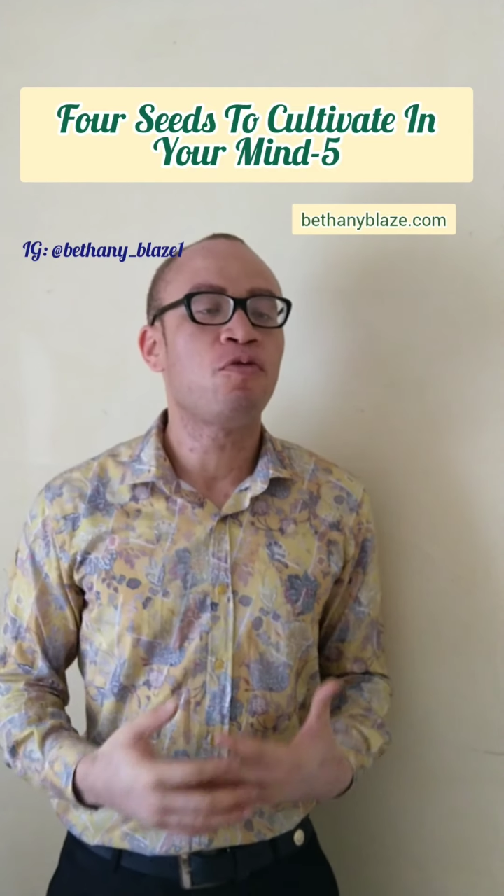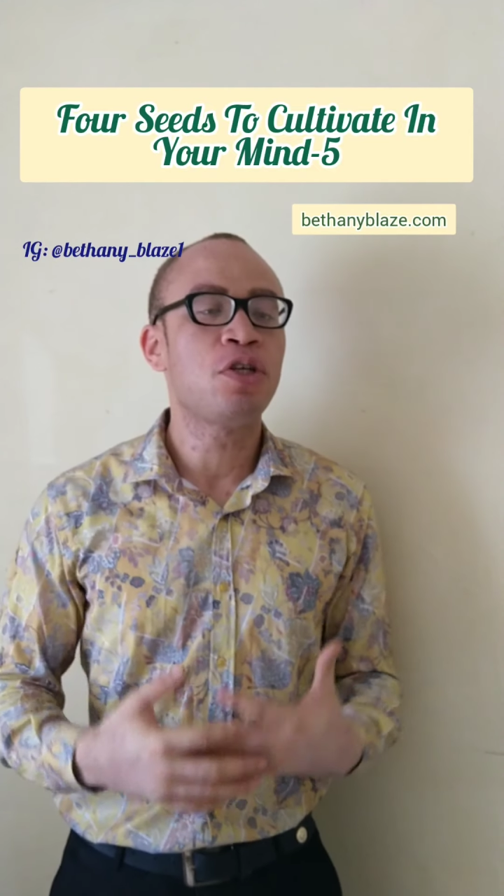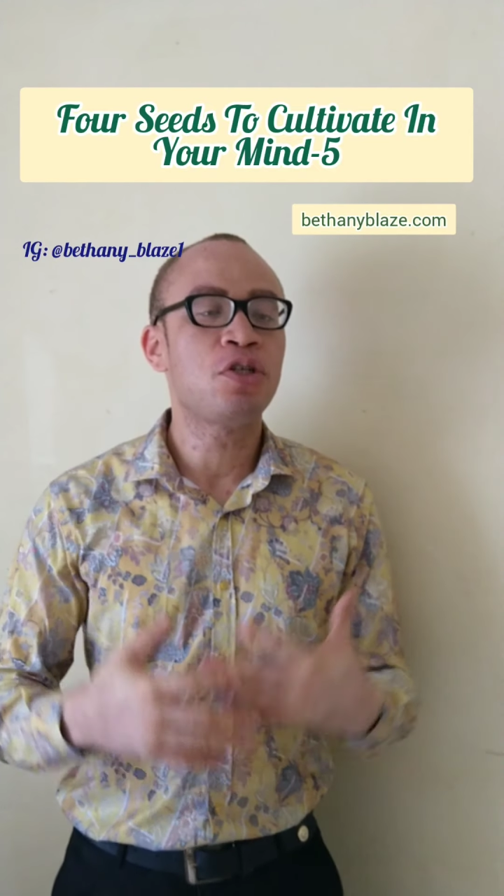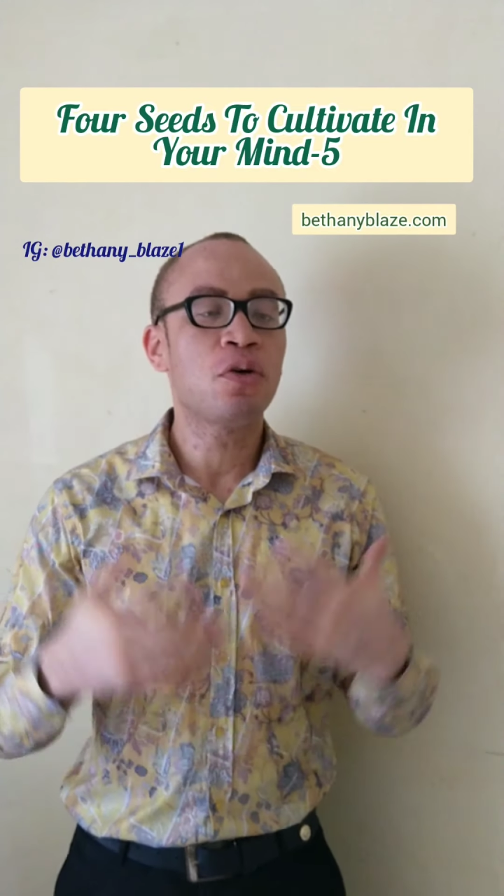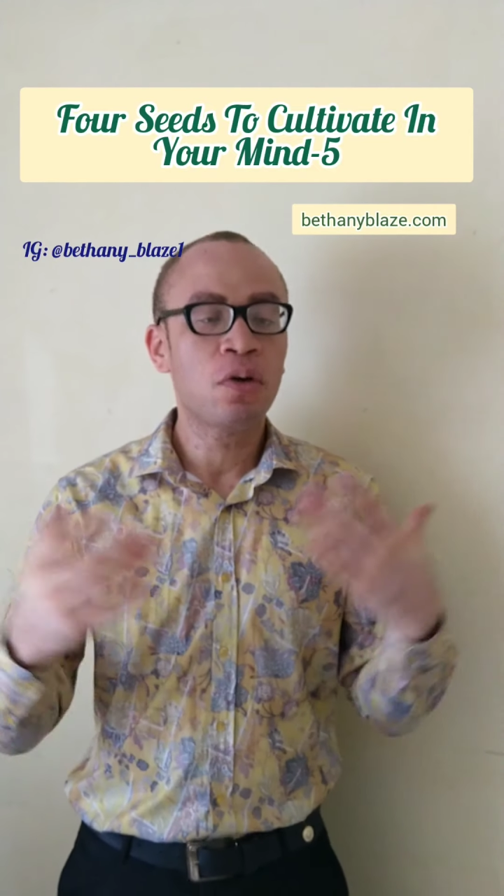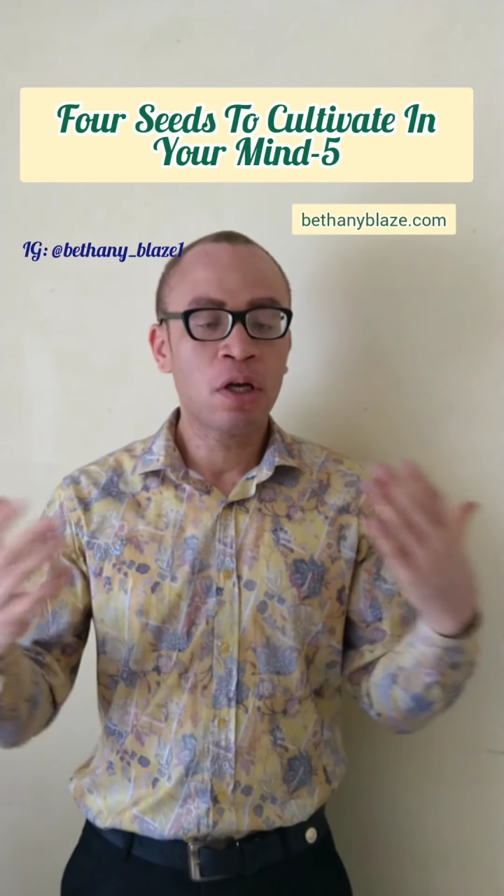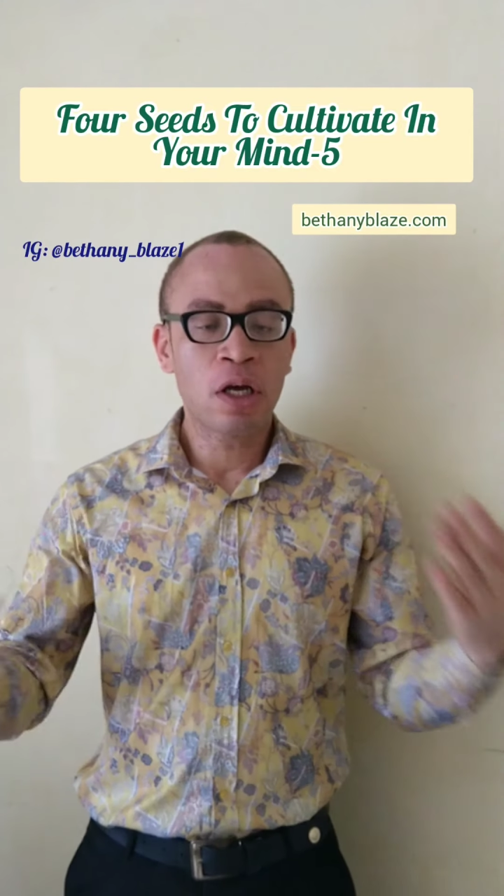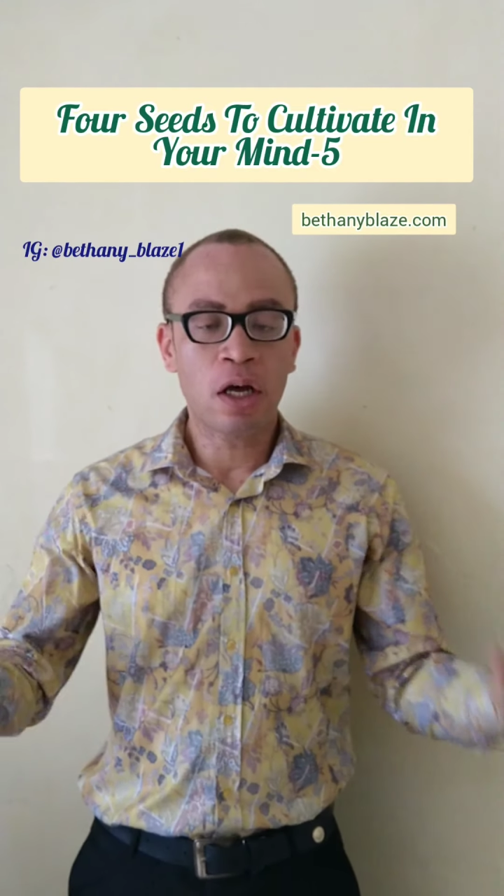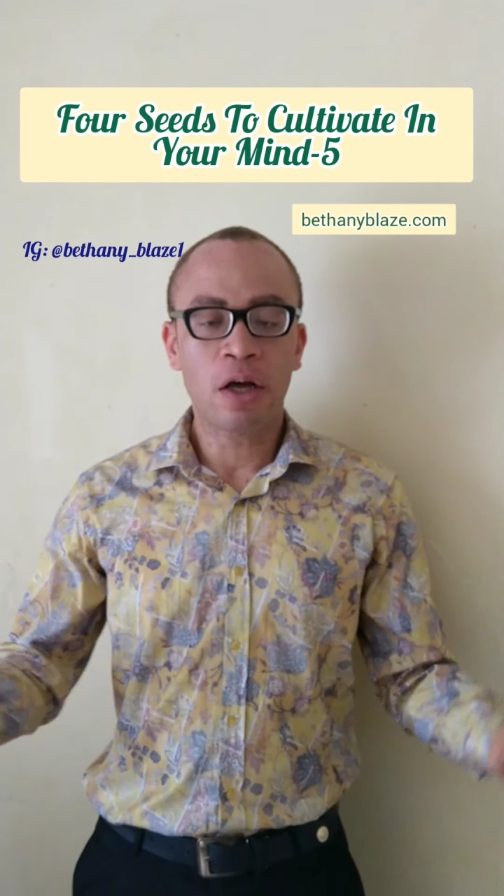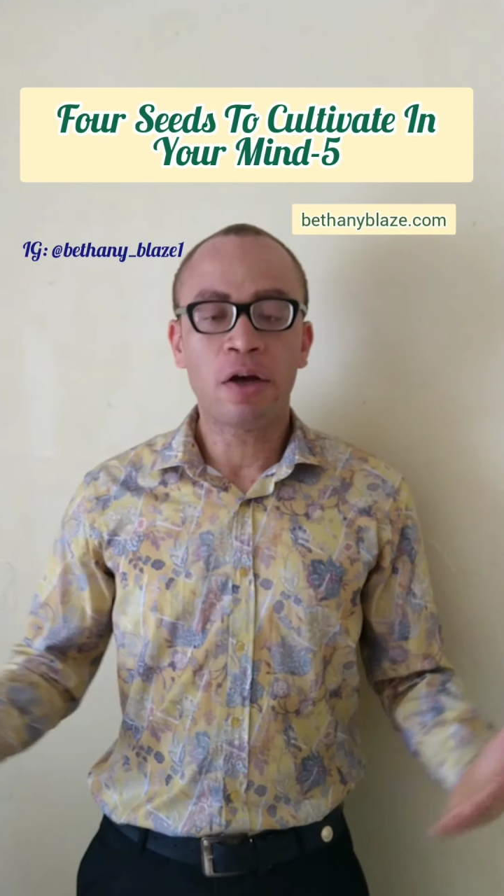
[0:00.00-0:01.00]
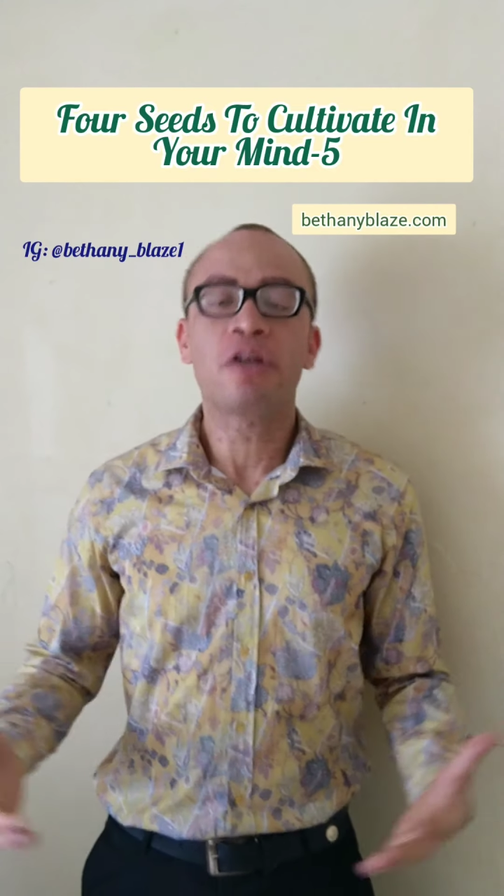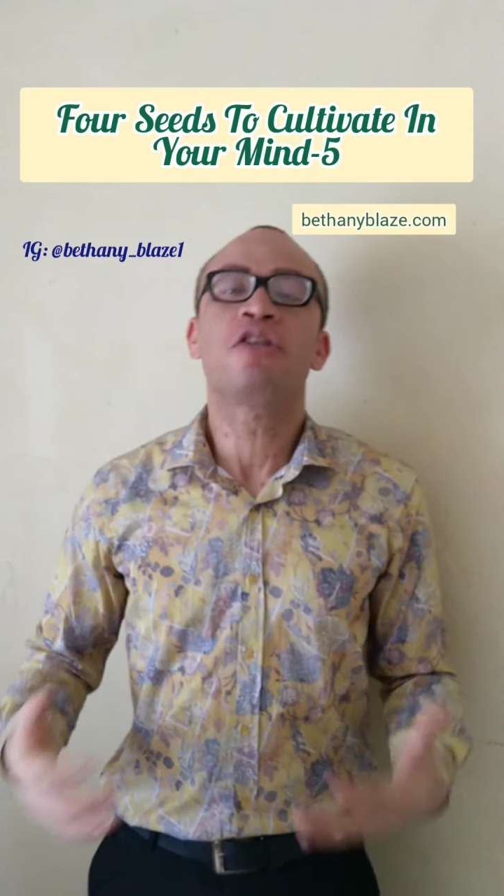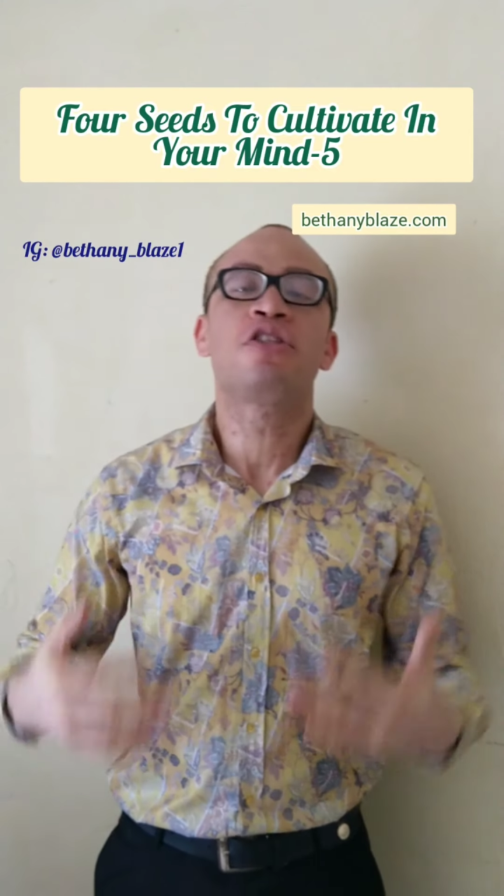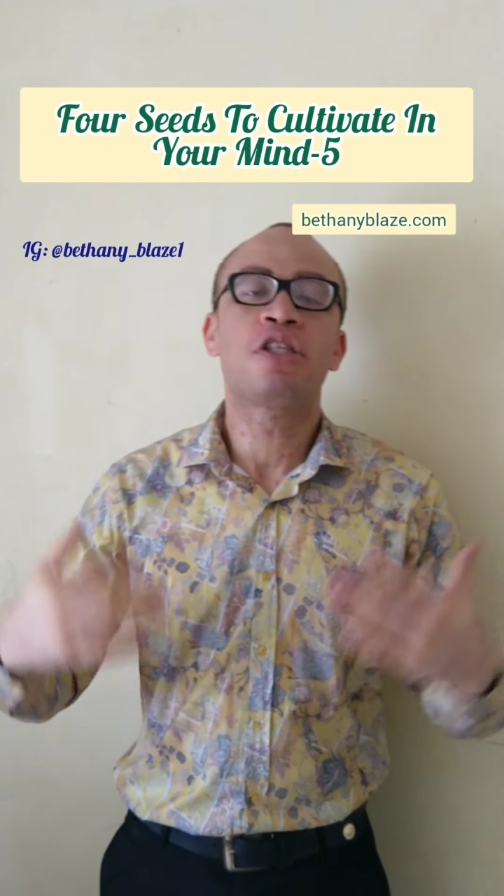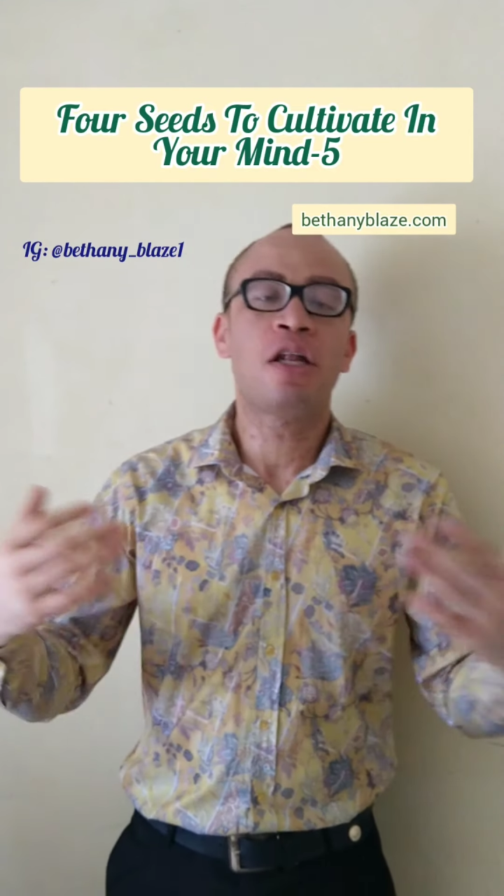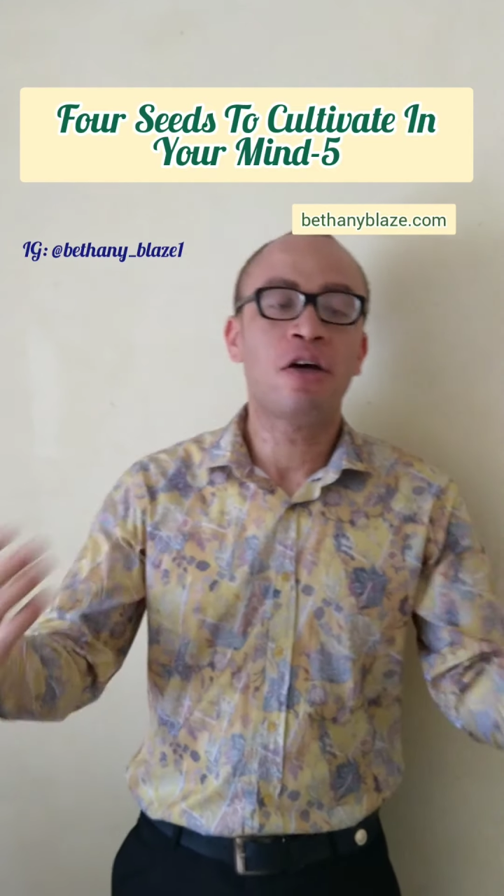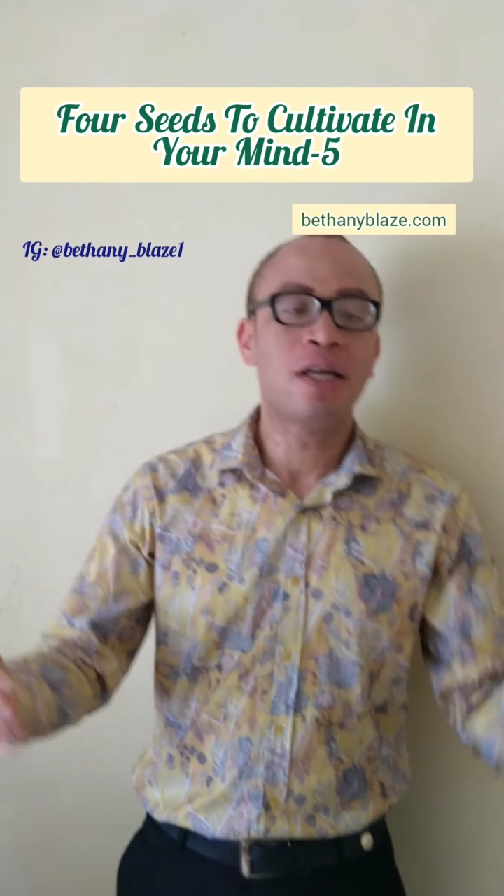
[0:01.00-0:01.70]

video. Tell